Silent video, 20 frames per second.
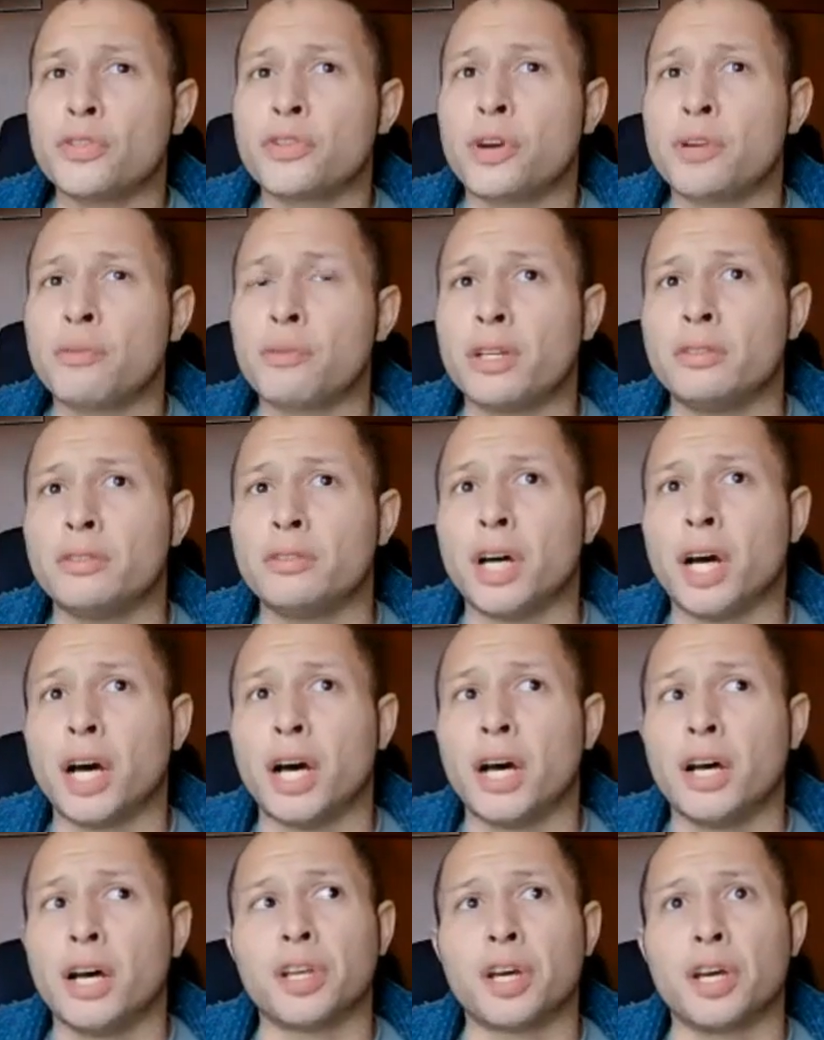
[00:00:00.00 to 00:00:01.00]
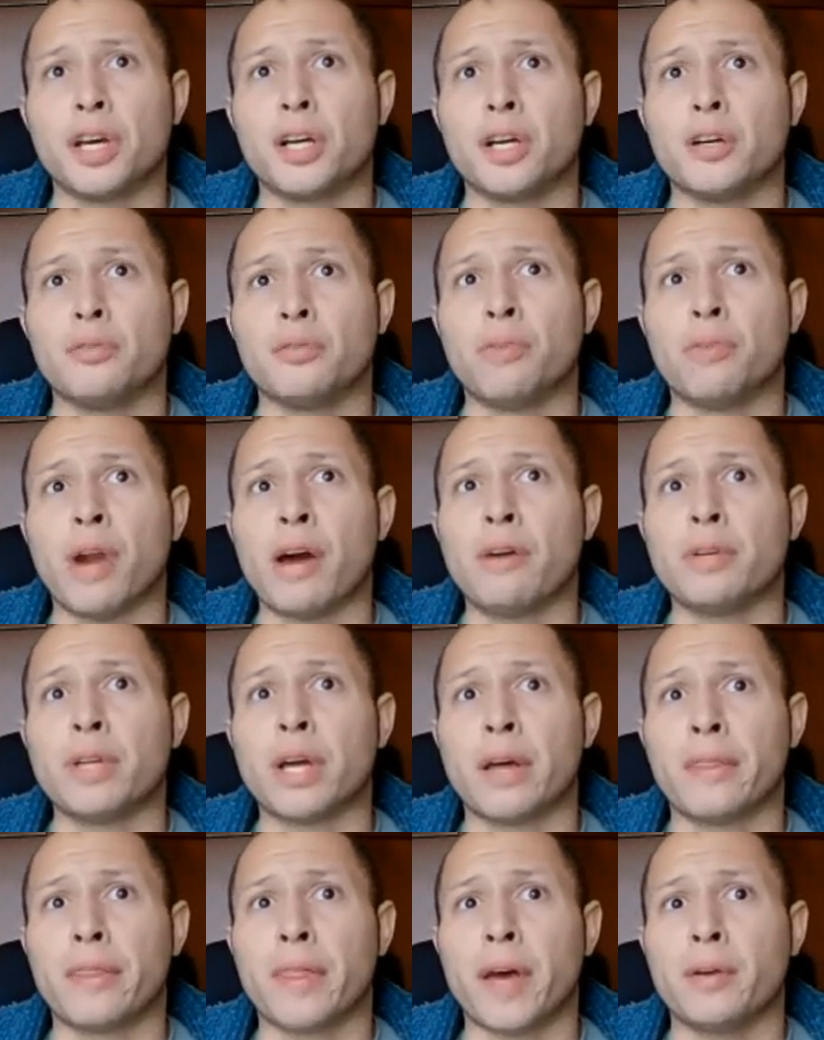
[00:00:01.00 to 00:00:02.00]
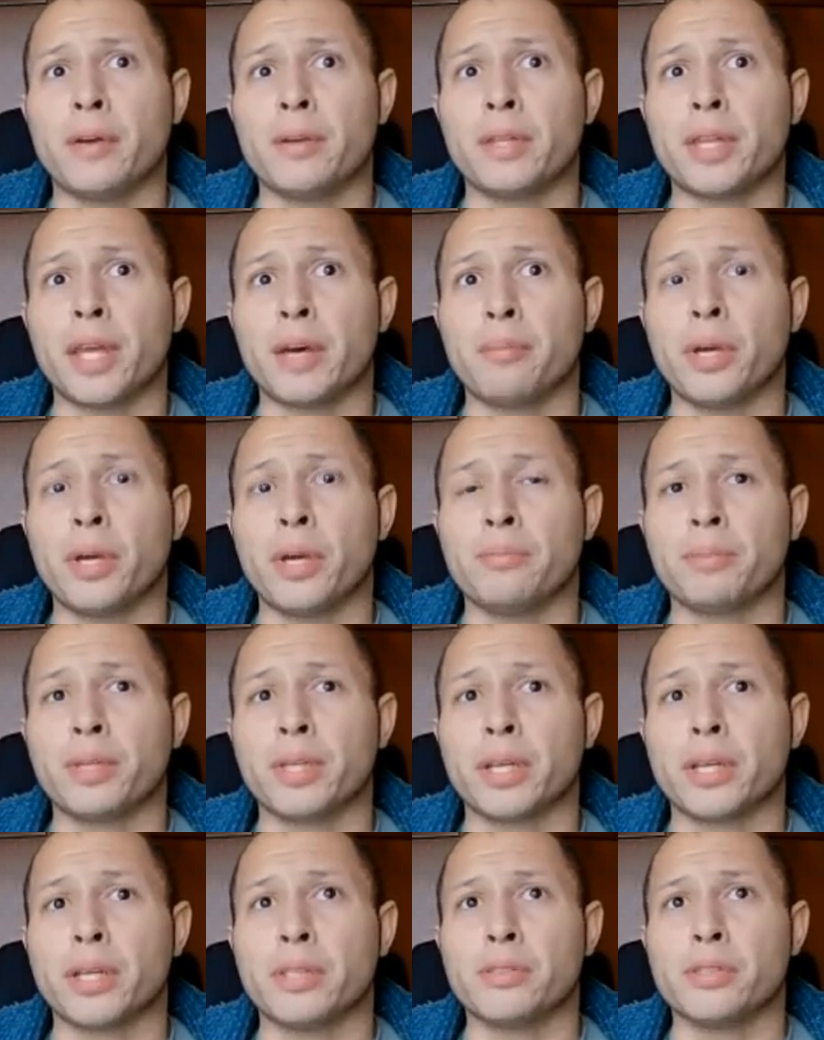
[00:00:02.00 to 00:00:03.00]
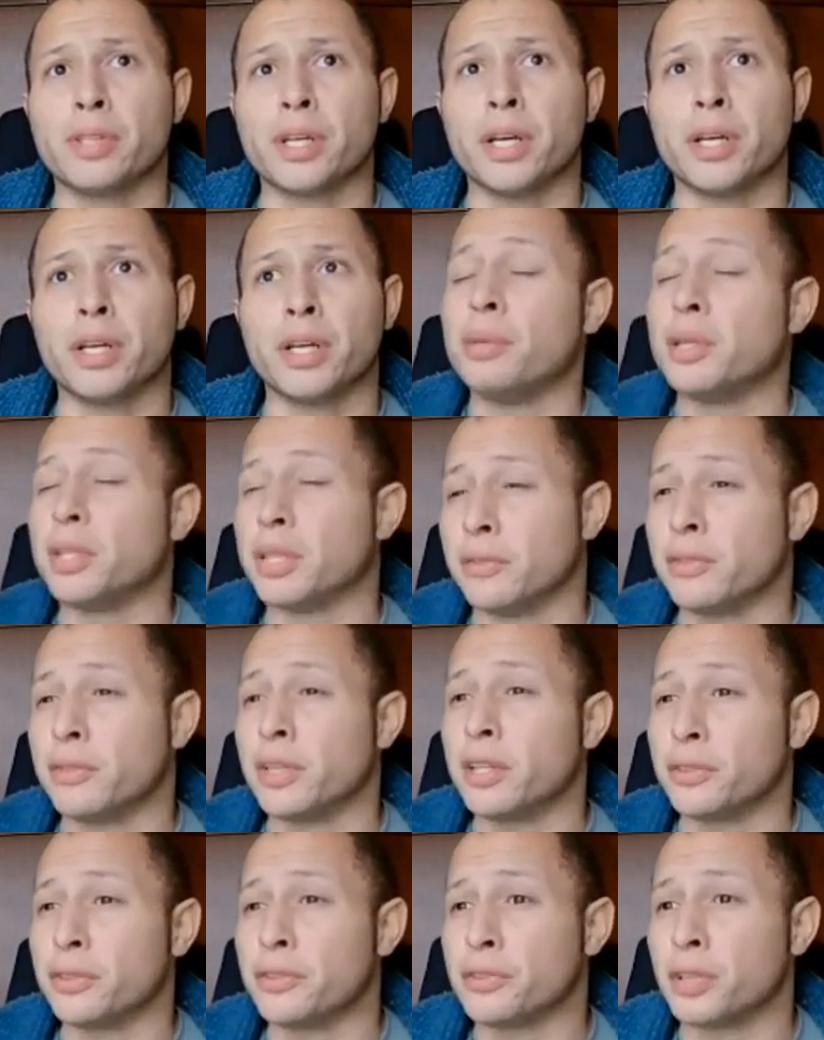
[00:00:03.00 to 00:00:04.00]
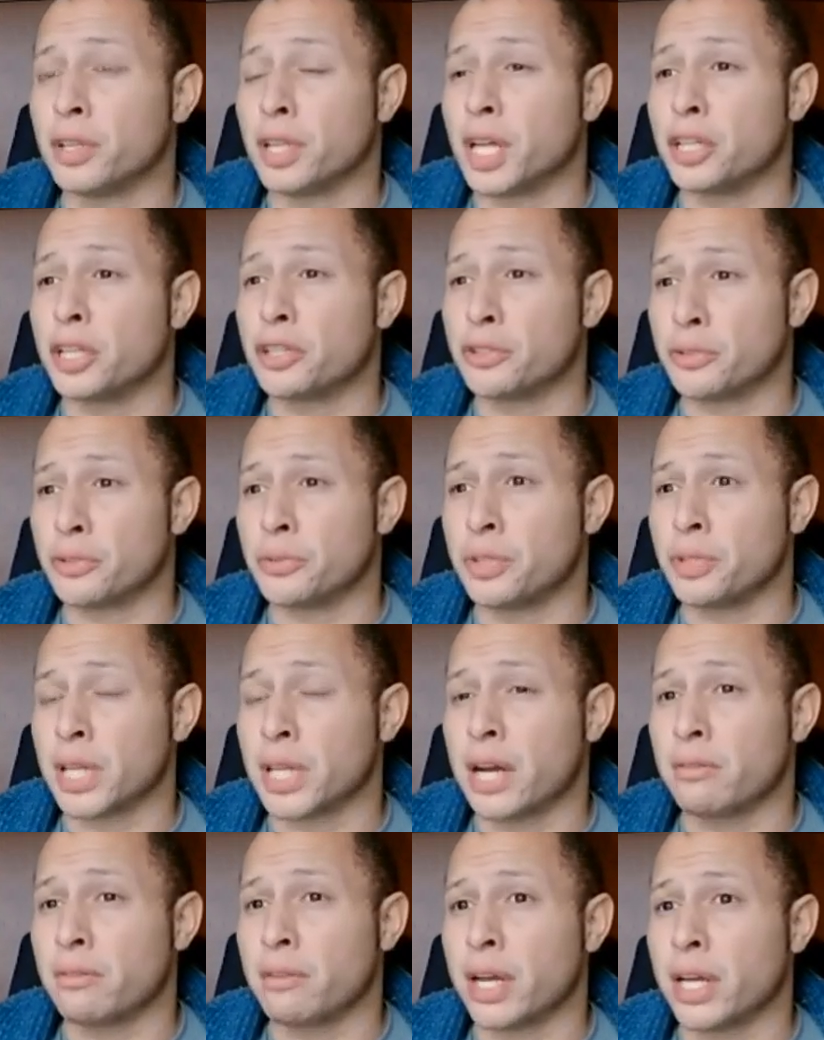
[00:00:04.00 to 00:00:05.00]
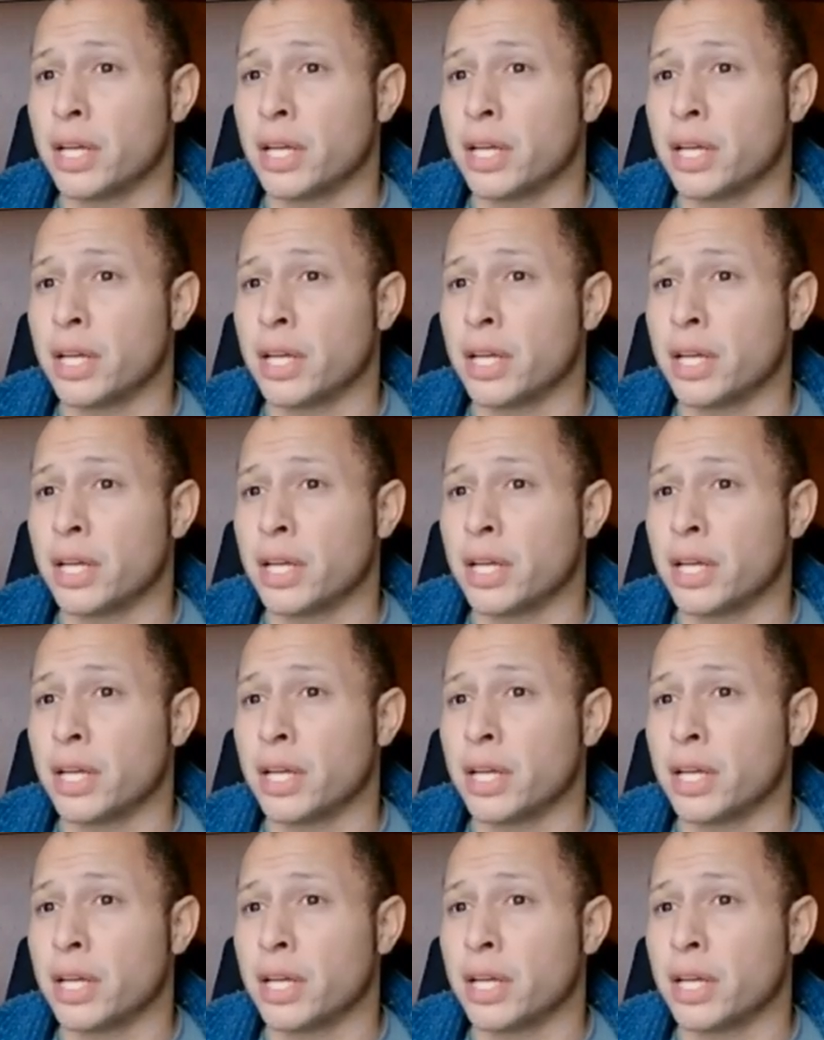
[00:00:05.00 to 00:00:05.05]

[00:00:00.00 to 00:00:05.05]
So I want to just round out that point because I believe there's a lot of truth to that.